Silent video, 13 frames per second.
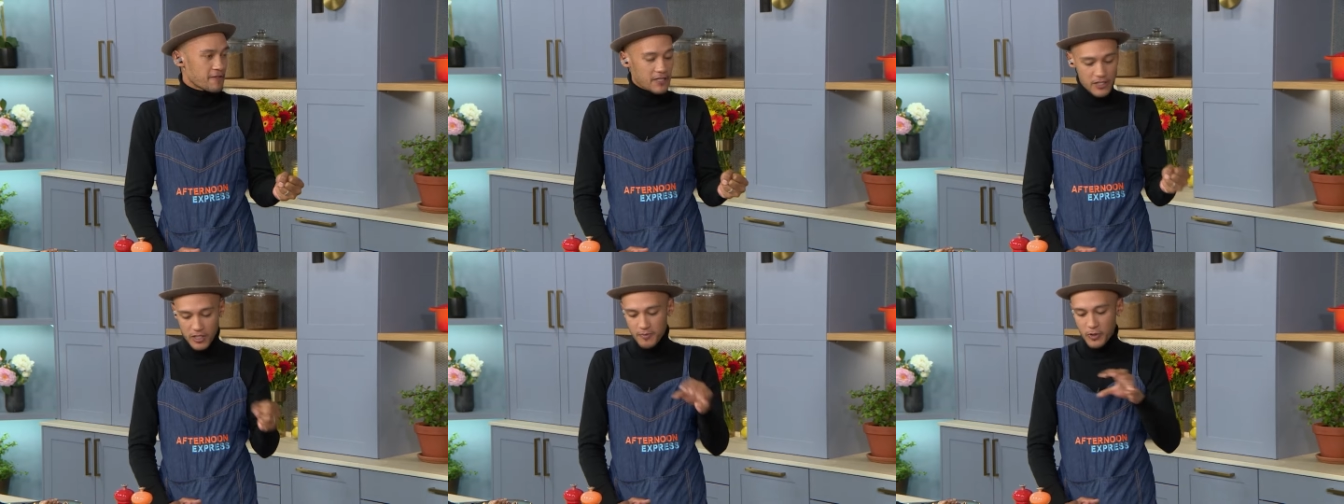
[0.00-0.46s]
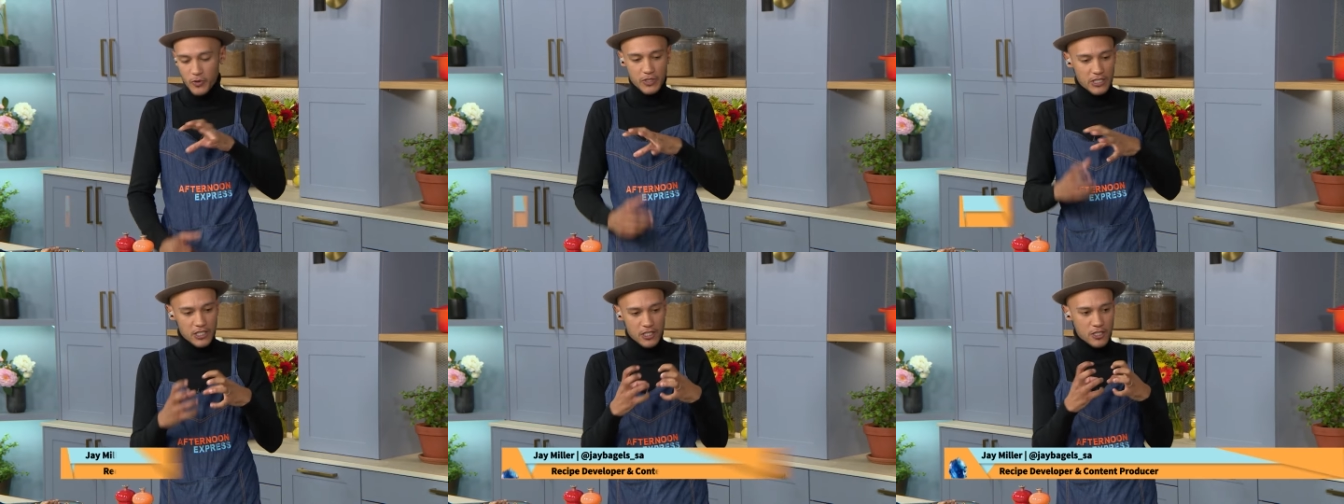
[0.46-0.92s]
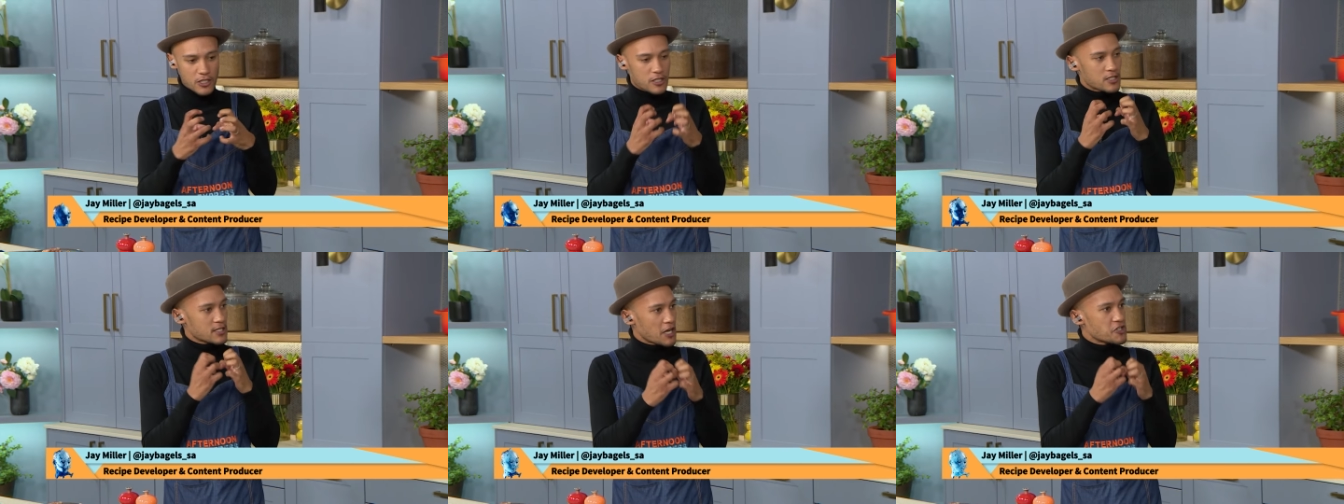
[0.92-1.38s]
favorites just because it's
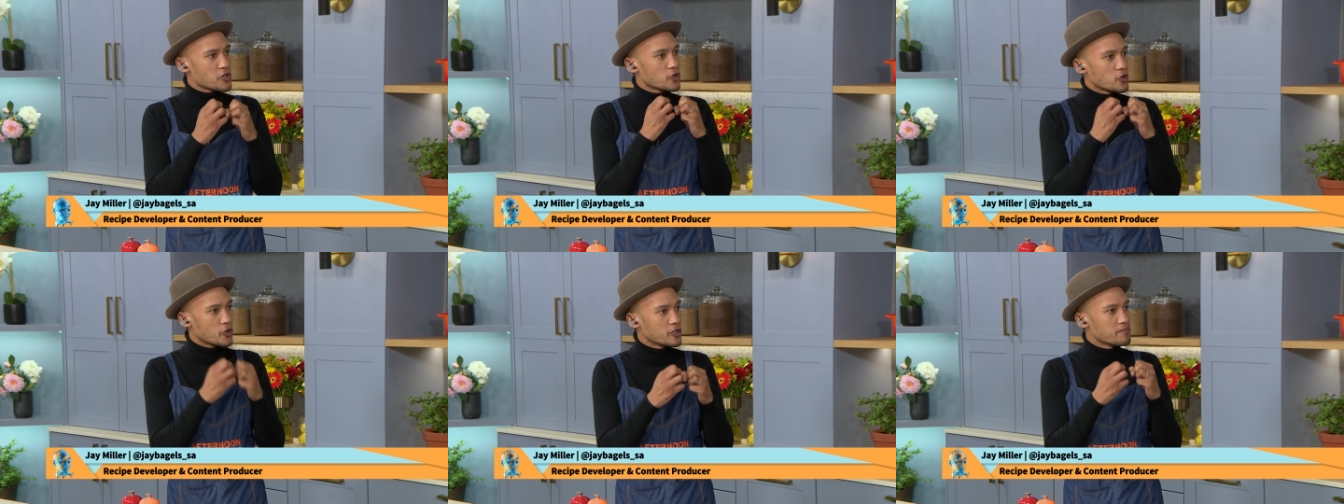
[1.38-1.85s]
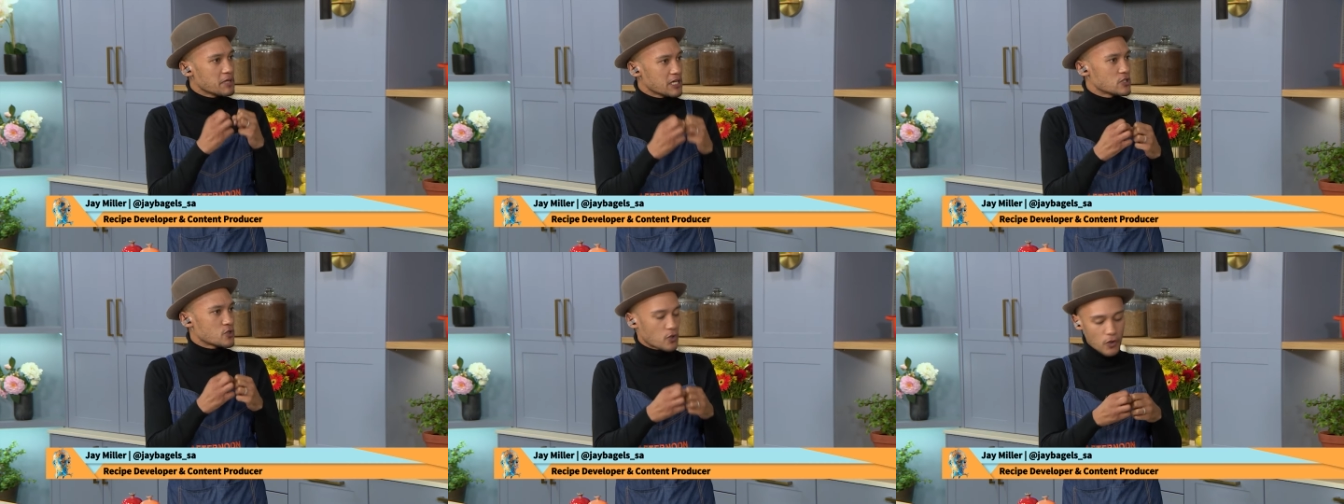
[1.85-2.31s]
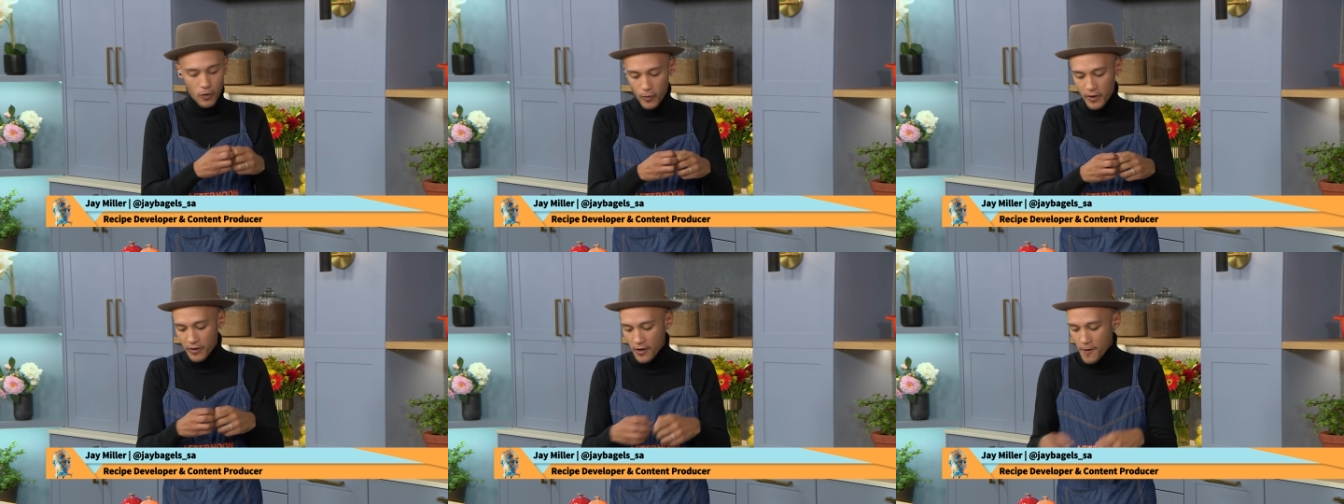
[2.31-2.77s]
just such a good meat to
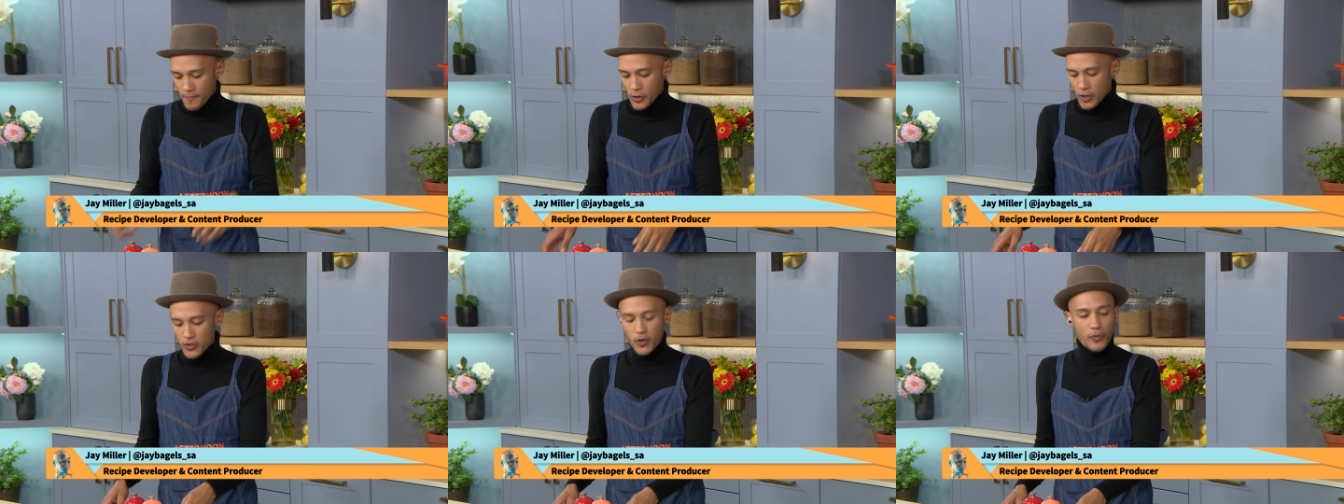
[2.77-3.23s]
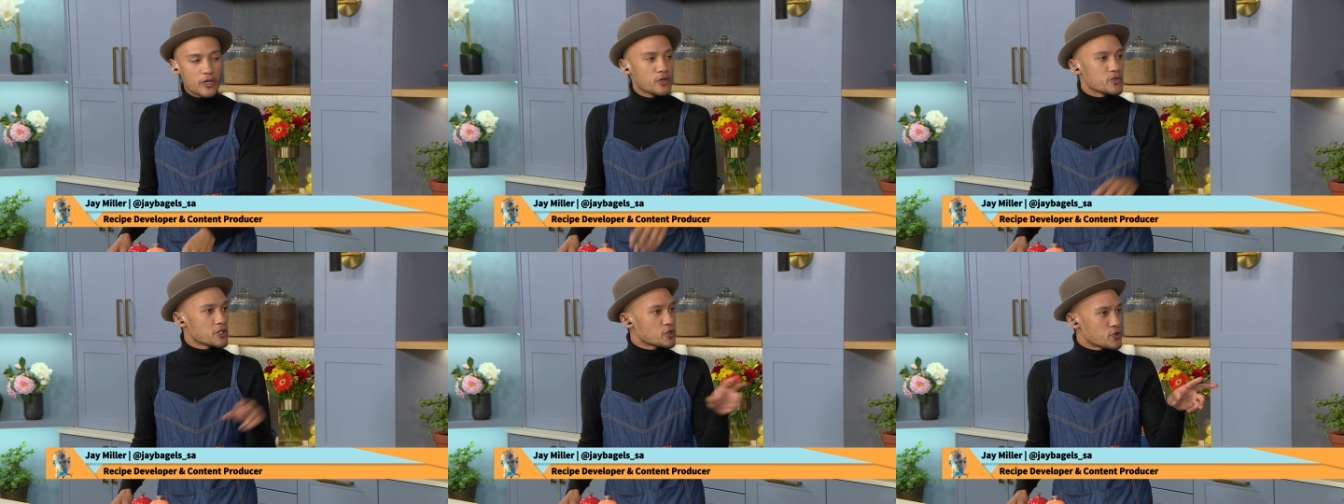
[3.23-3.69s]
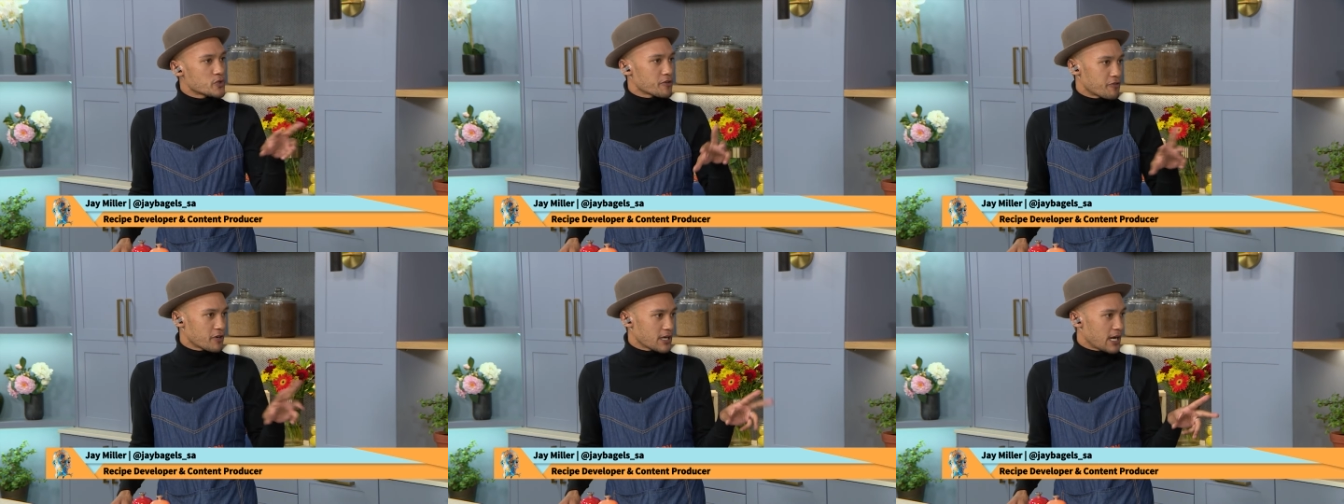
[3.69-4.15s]
cook with. So we're using two
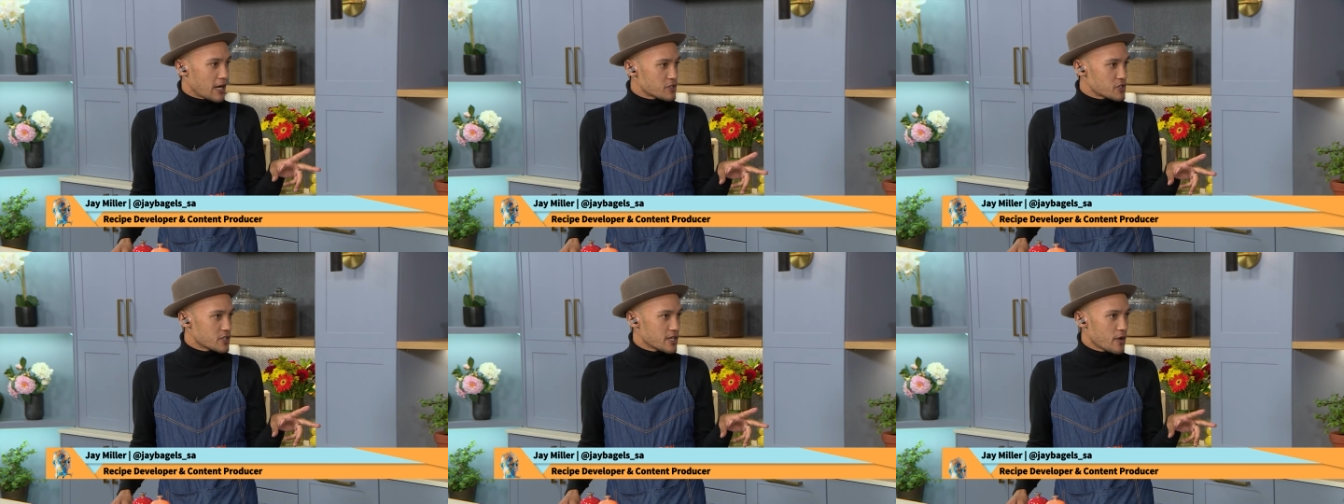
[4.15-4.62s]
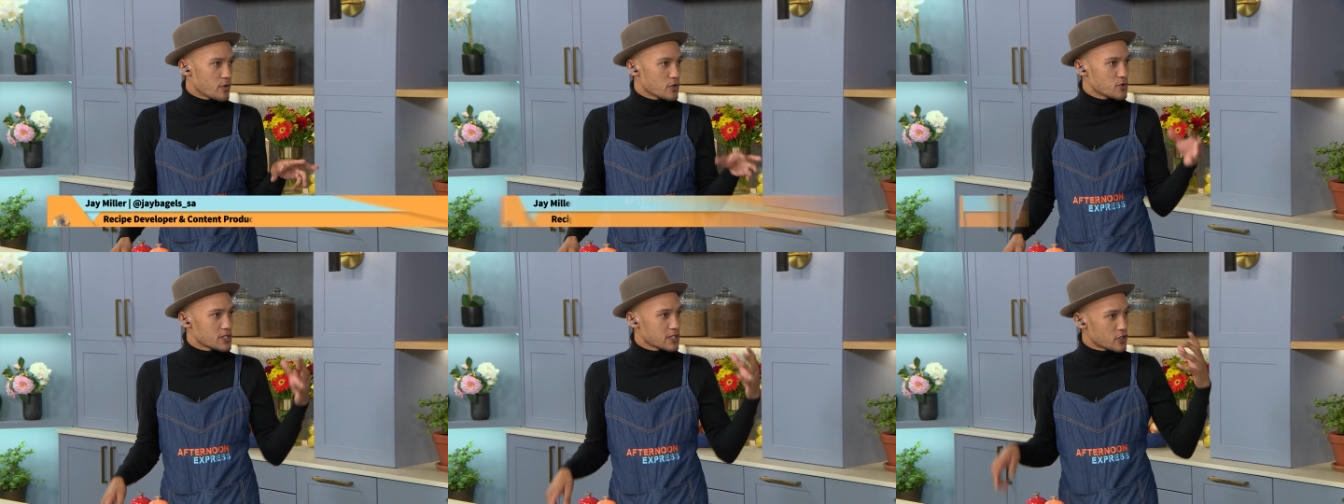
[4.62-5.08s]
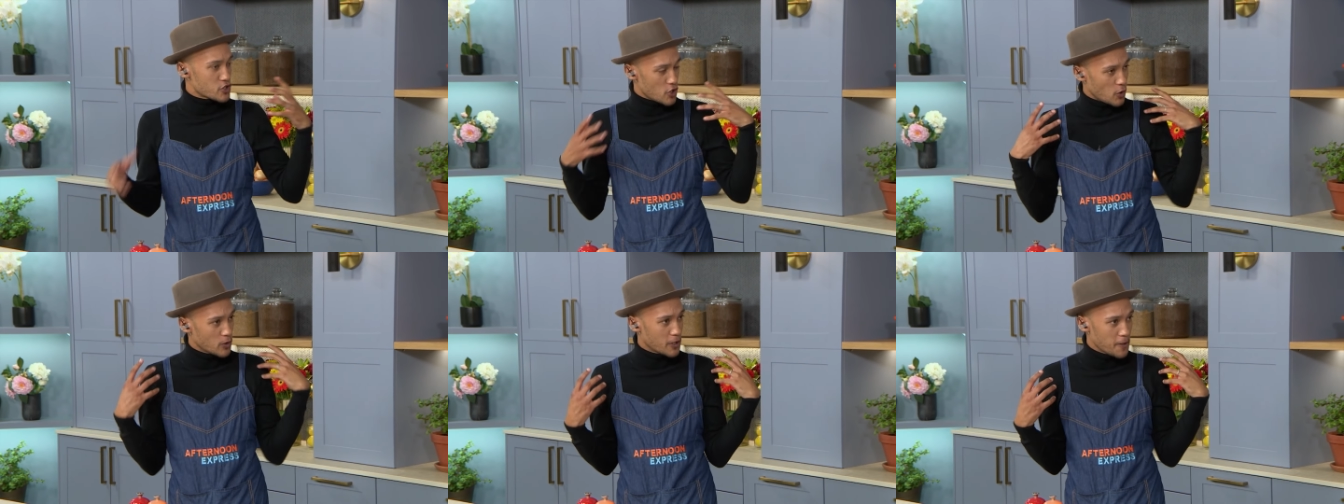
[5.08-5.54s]
different cuts today. We're using the
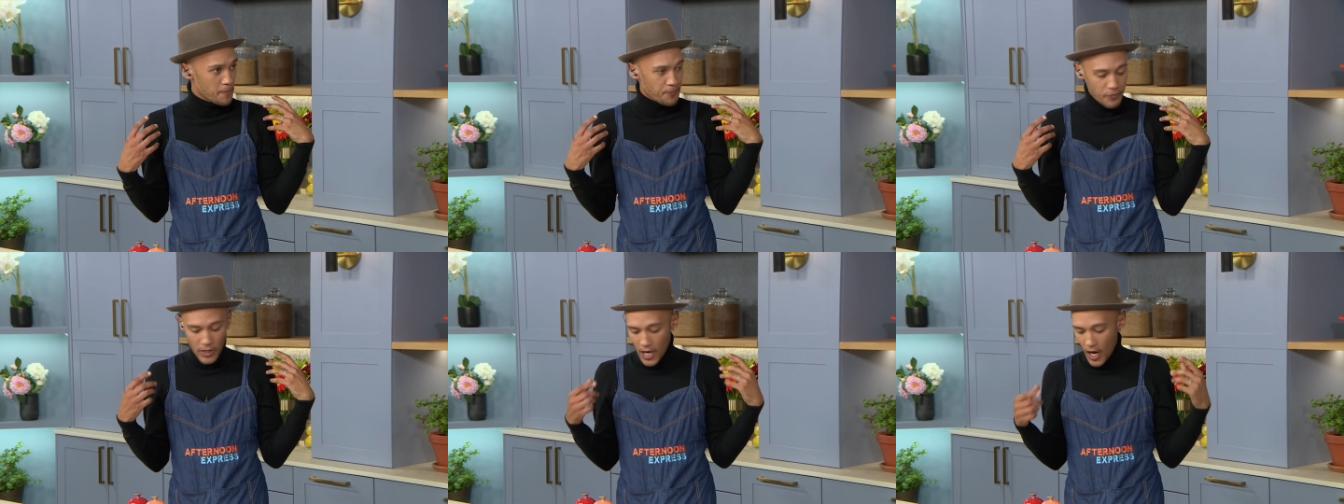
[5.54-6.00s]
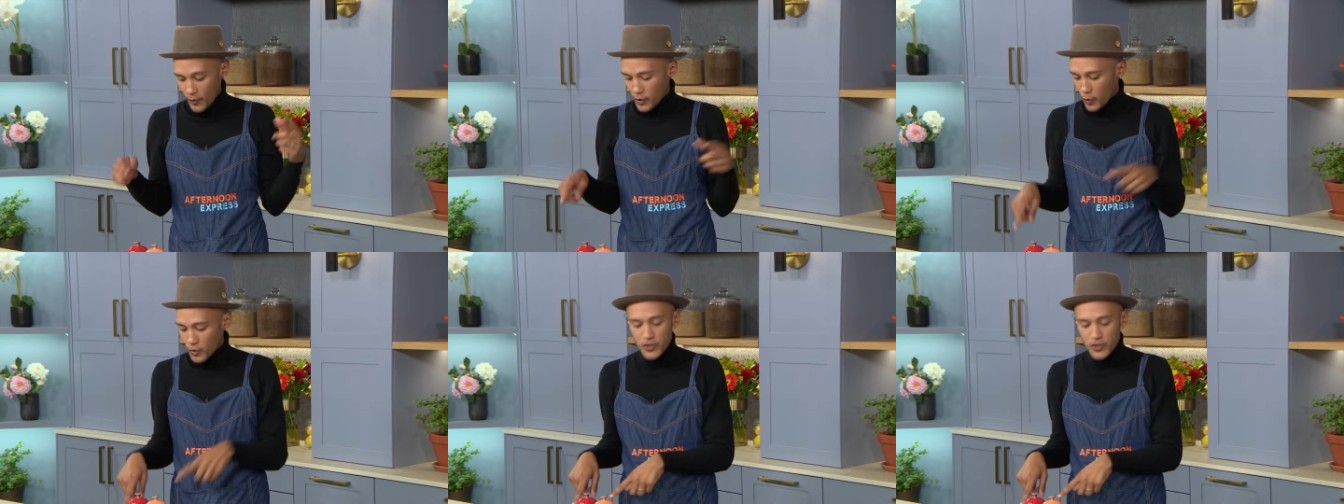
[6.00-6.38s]
shoulder and